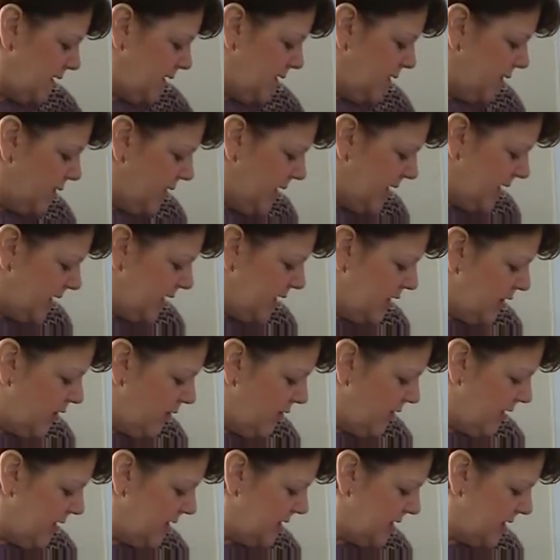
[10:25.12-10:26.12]
That's
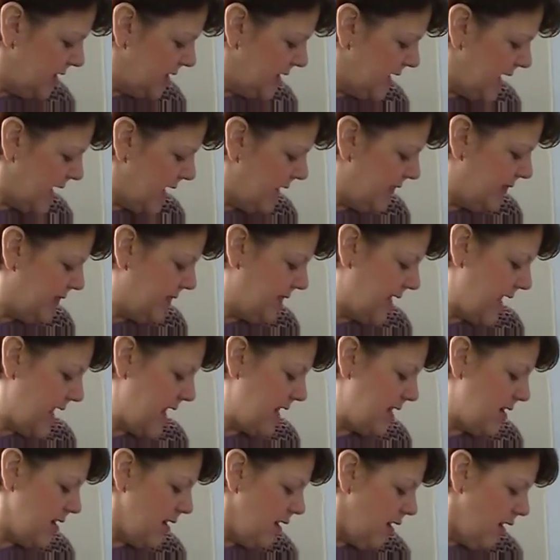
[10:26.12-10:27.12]
Lawrence, and
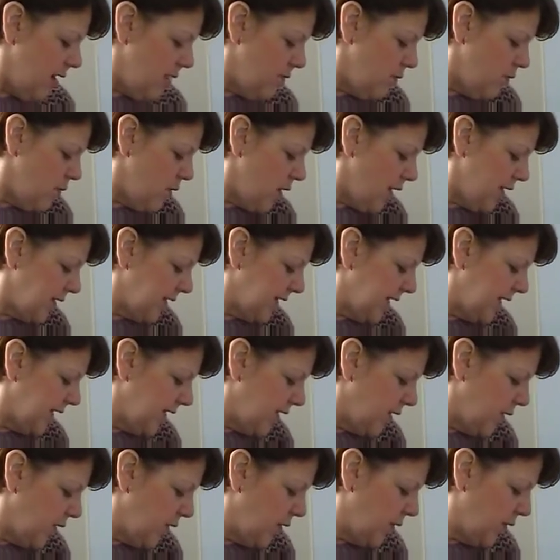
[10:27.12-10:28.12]
then I'm working
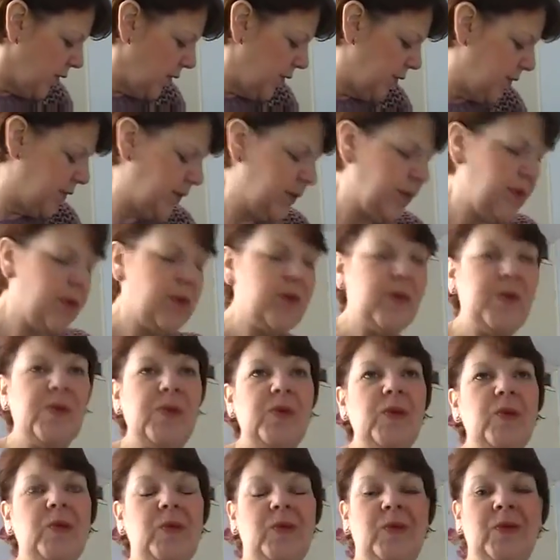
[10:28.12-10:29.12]
on
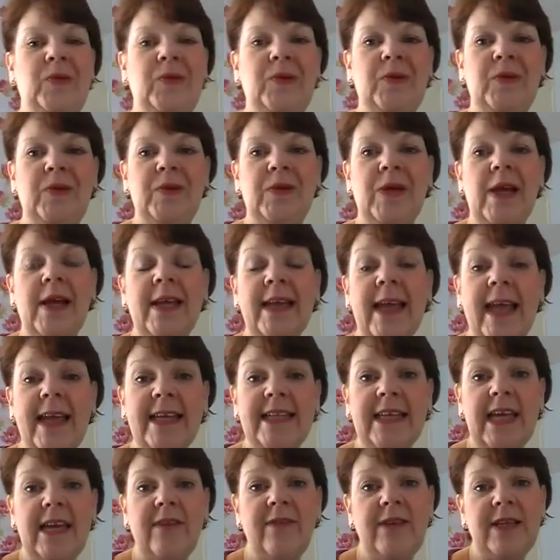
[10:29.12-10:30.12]
Kate
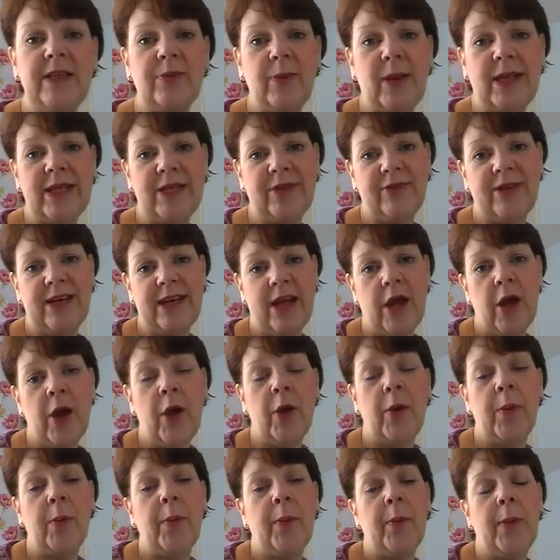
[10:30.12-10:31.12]
Davies' Western
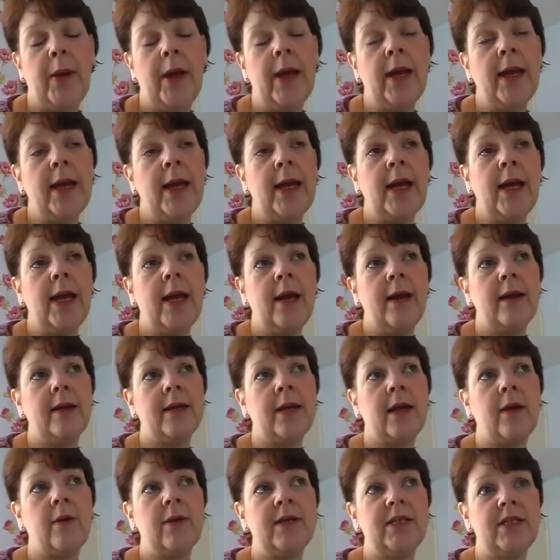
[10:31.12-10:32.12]
Home.
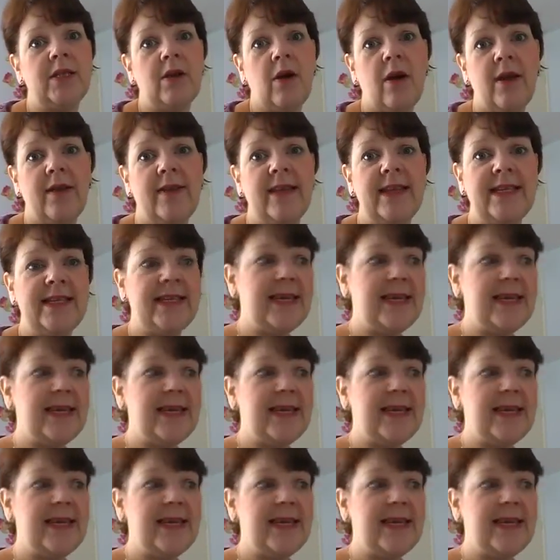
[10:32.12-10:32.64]
Now I started this